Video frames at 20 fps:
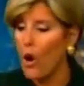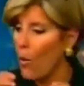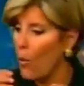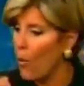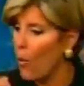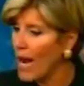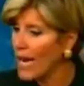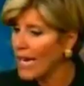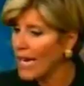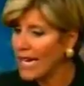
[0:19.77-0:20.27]

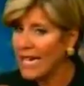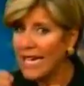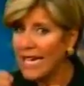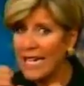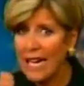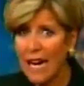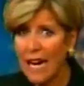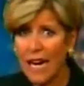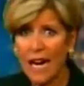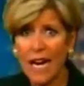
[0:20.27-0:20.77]
What
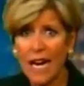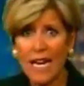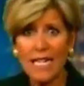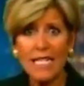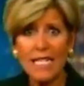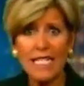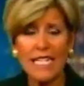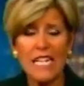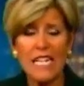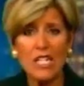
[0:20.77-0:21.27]
can
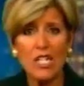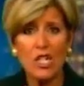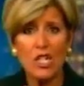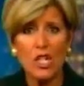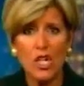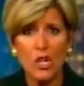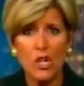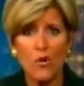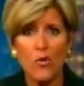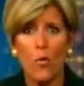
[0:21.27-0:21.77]
I
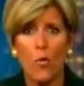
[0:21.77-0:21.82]
teach you?